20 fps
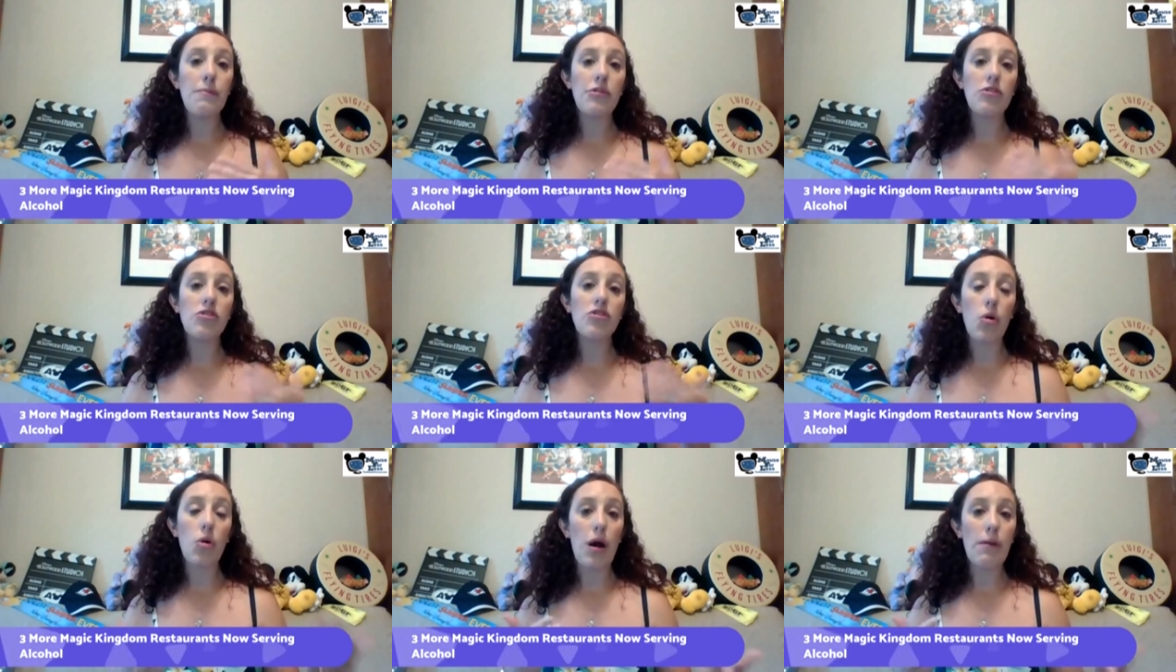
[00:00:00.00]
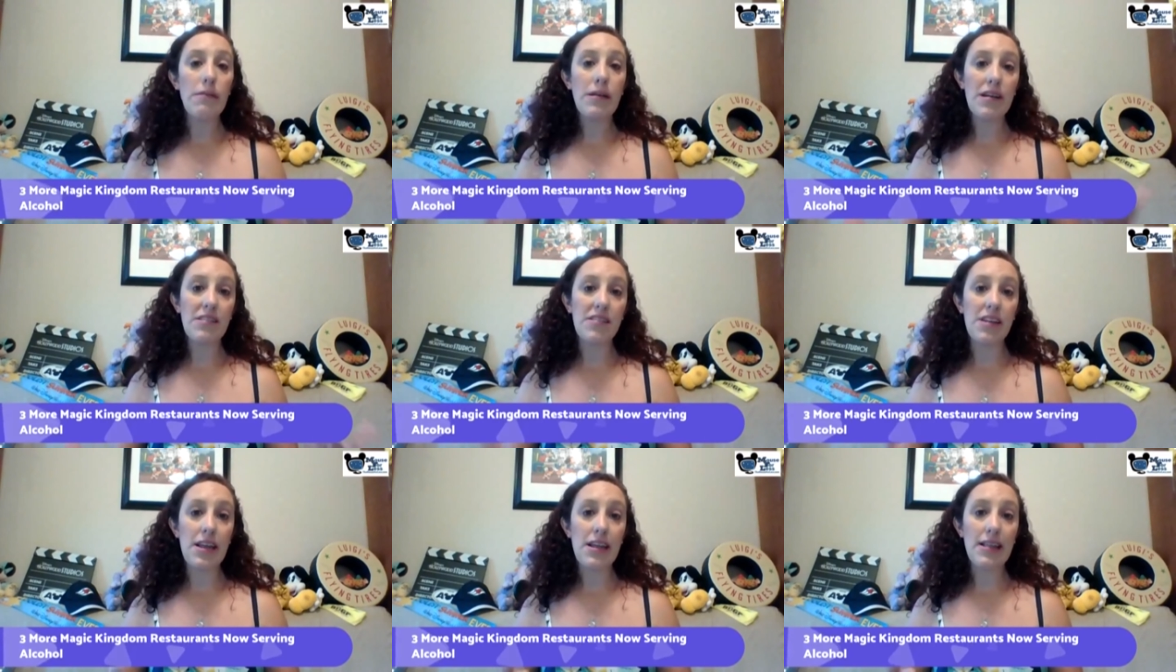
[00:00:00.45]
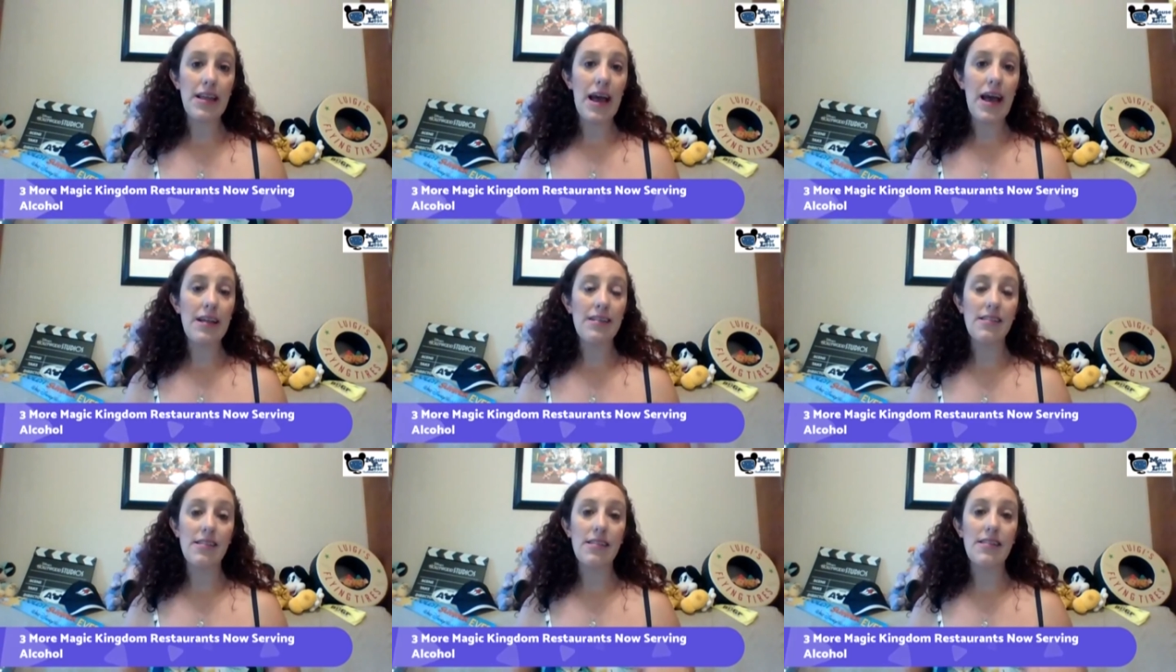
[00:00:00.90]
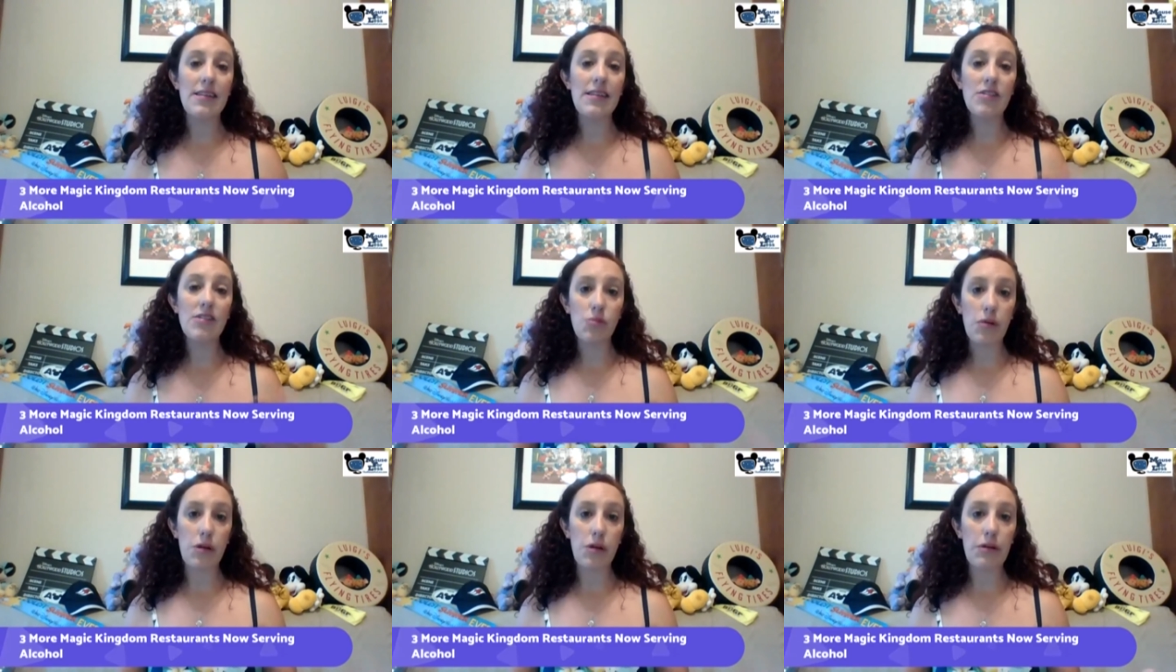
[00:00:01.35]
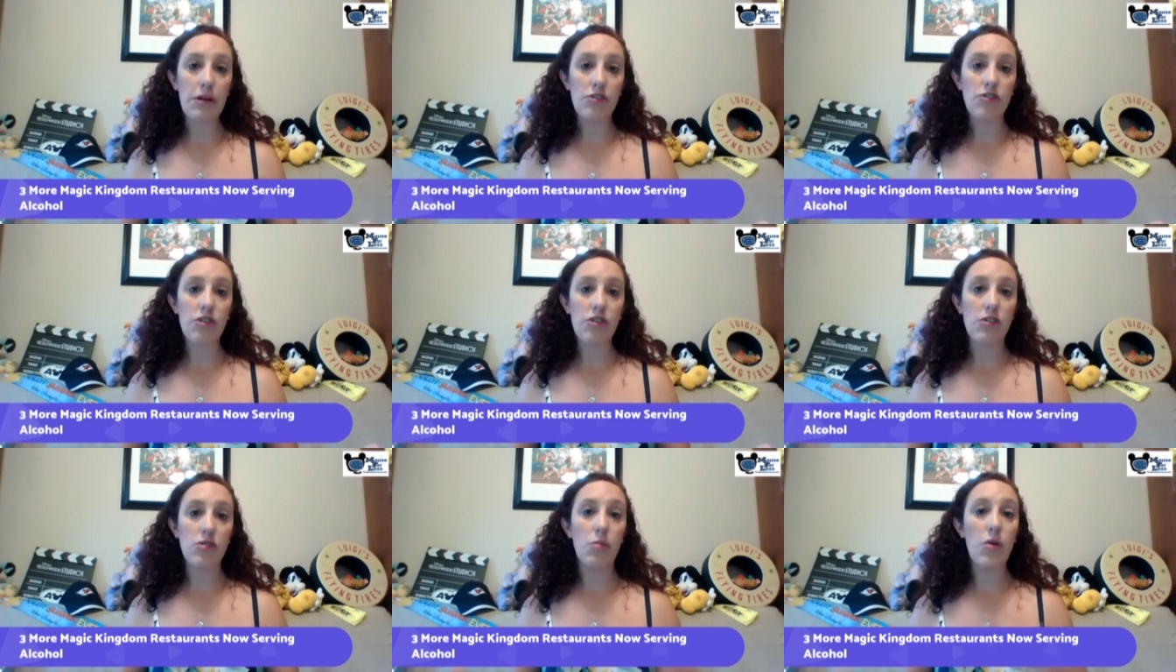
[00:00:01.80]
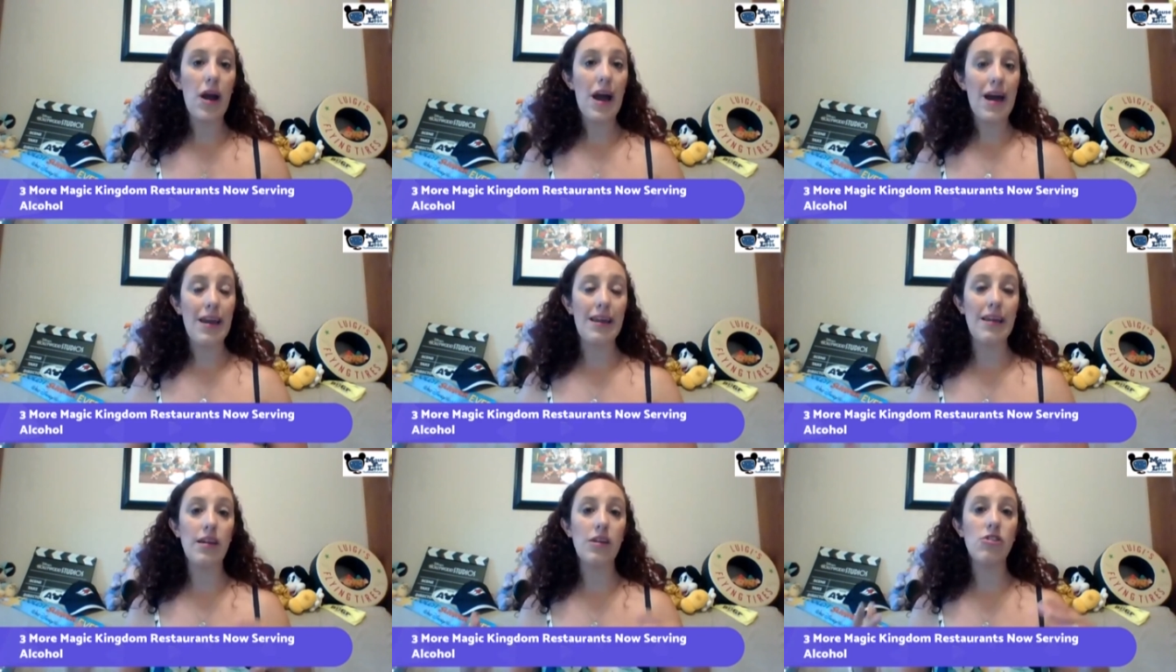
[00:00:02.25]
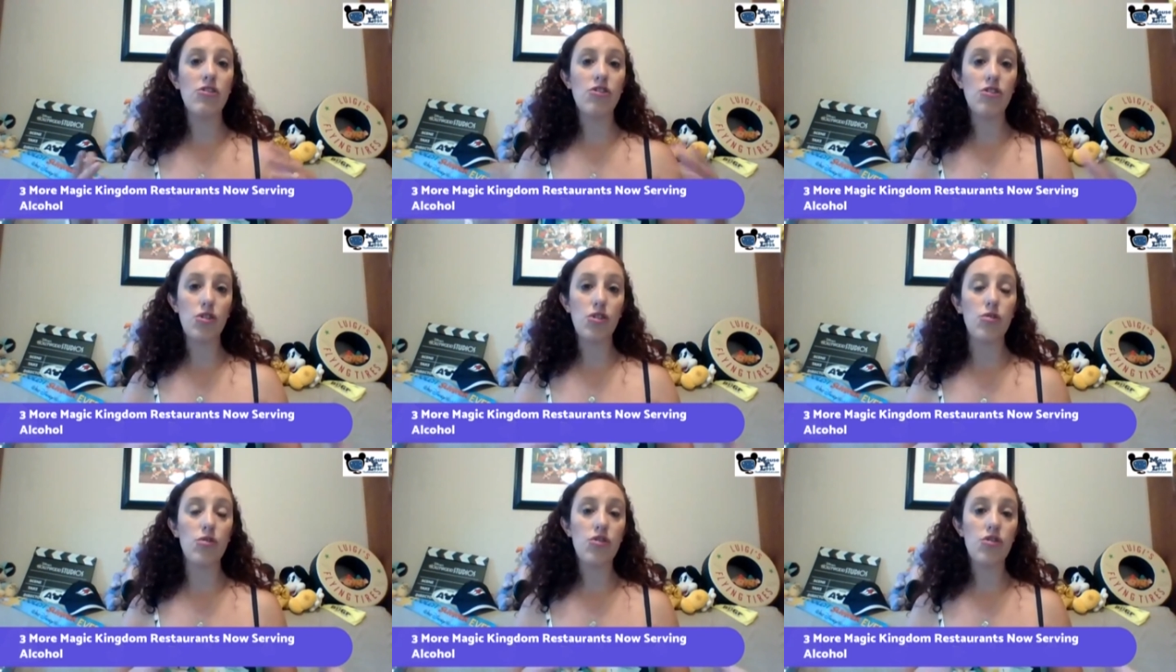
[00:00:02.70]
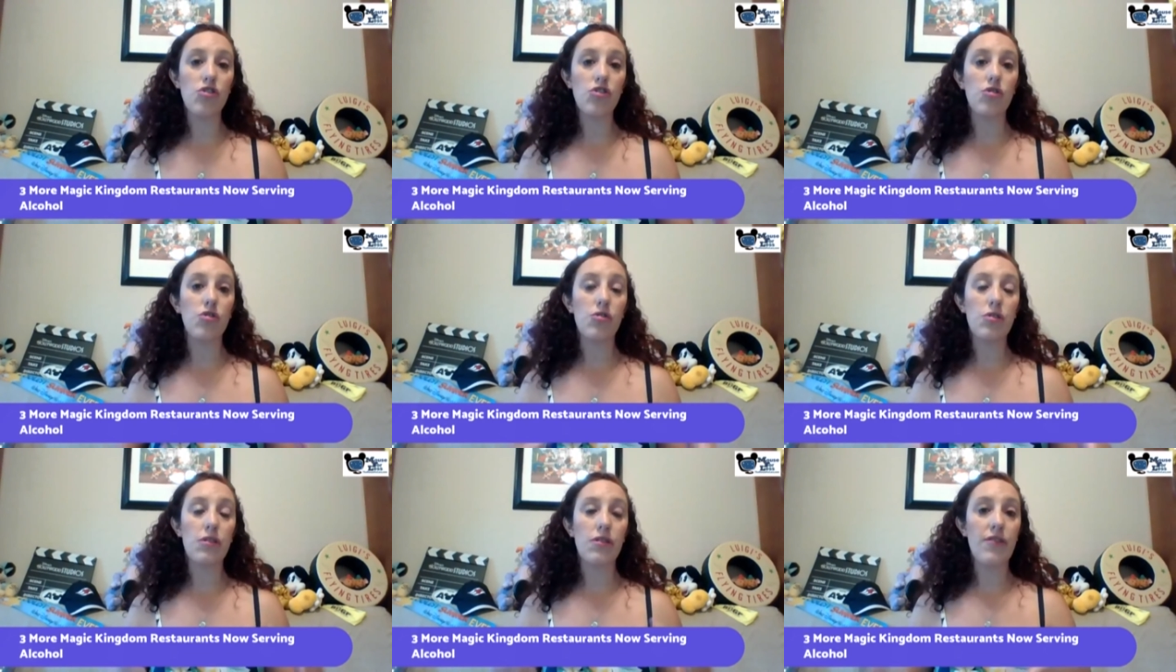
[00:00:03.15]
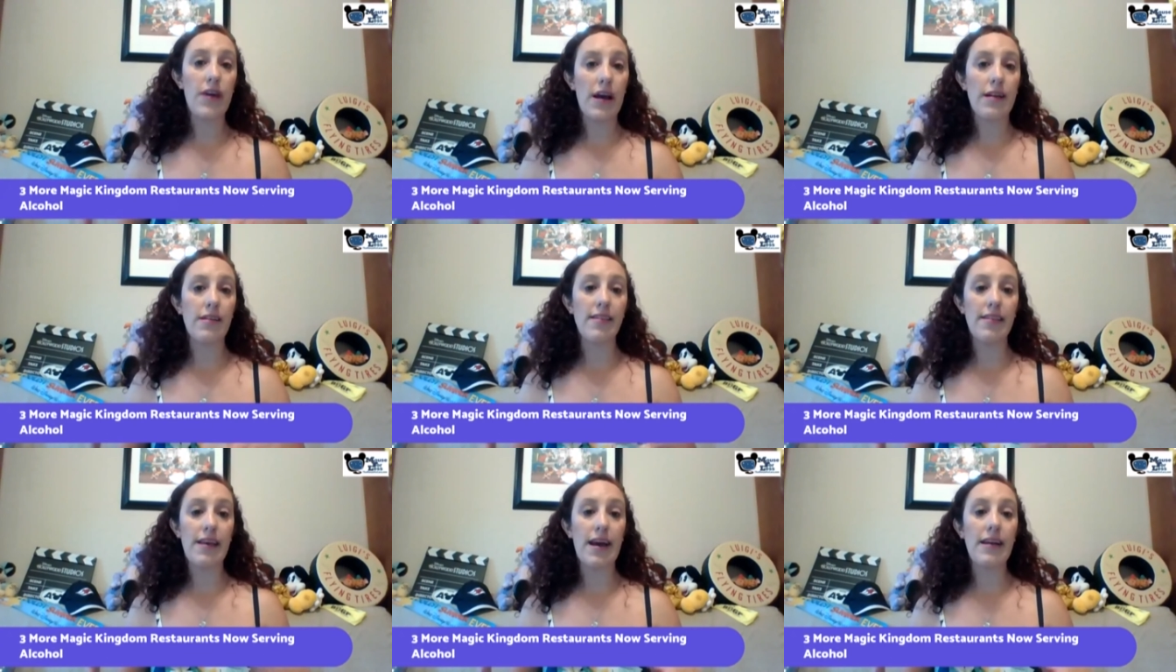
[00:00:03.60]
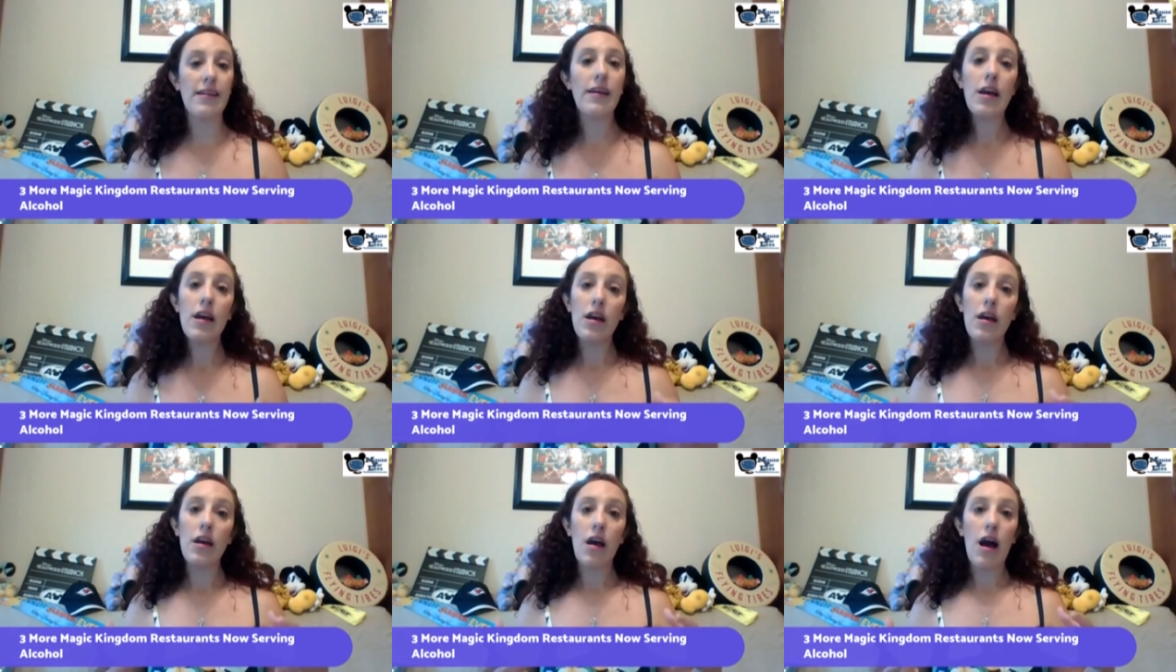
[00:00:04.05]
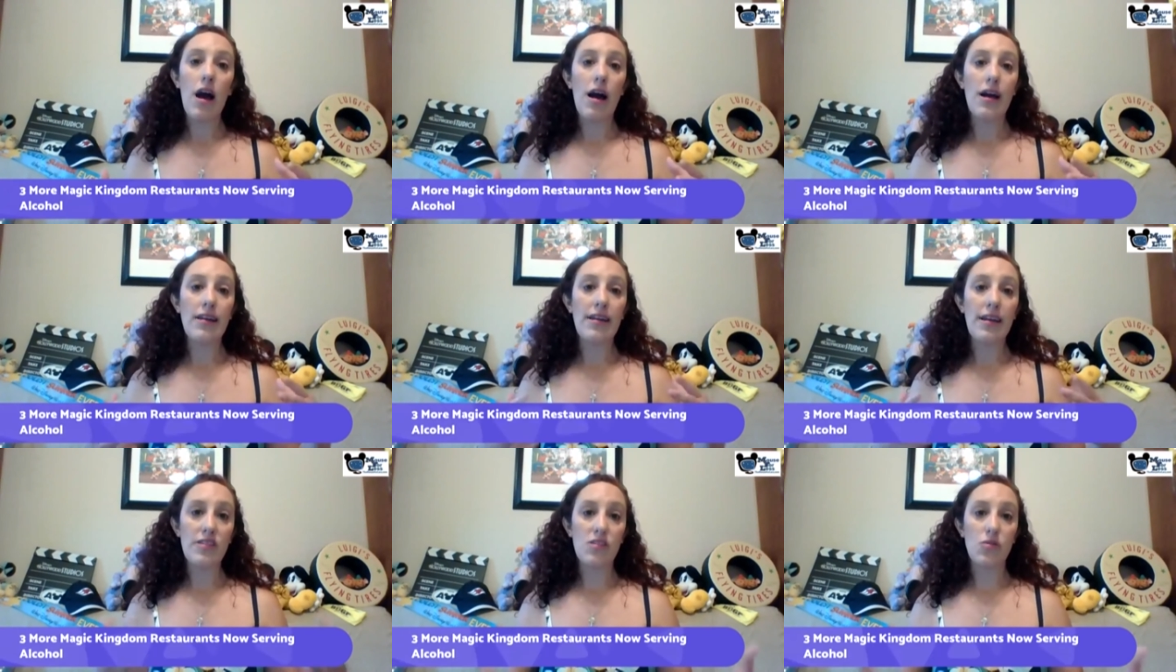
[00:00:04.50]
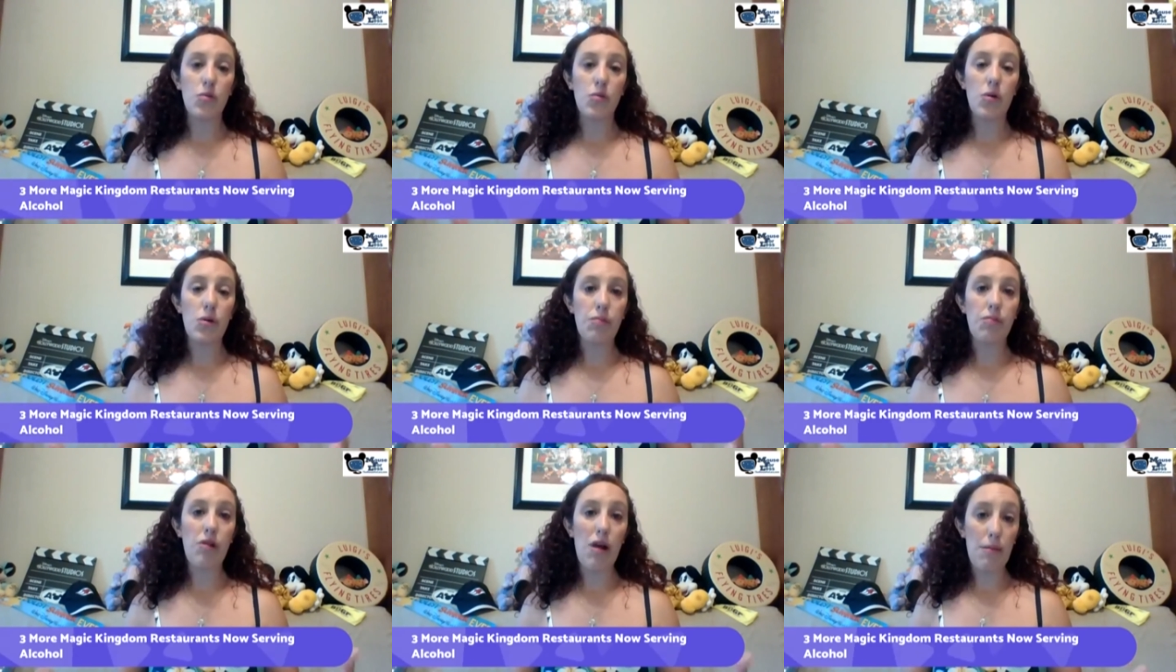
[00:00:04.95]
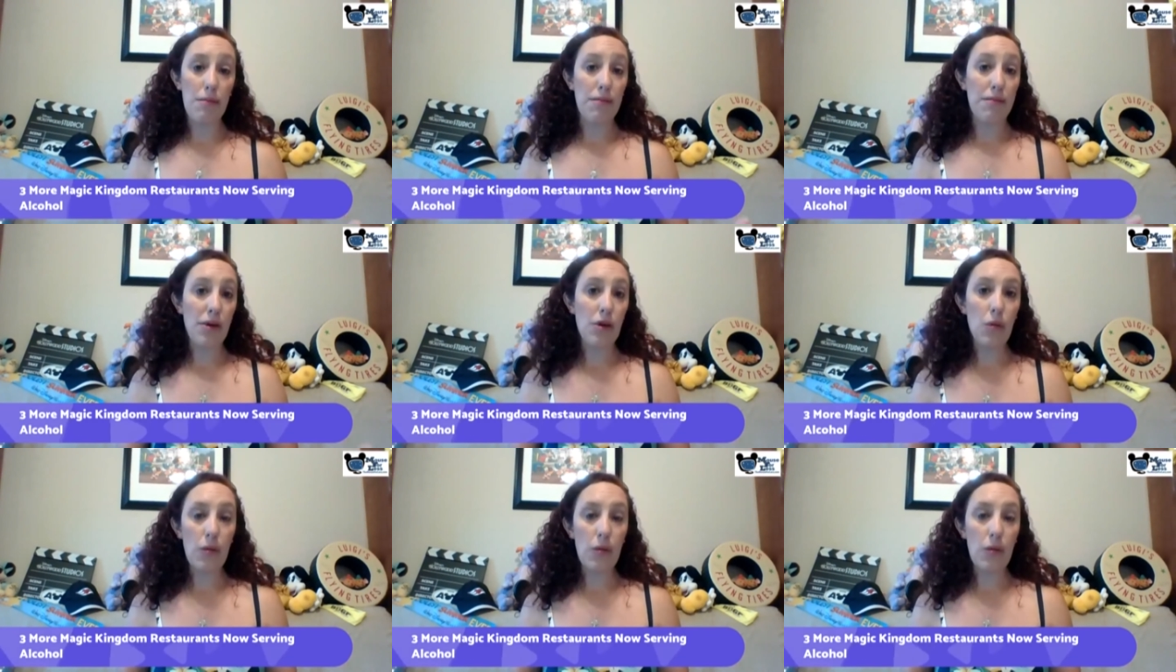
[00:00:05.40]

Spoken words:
So I'm guessing that these 3 restaurants were added due to the fact that Guests were probably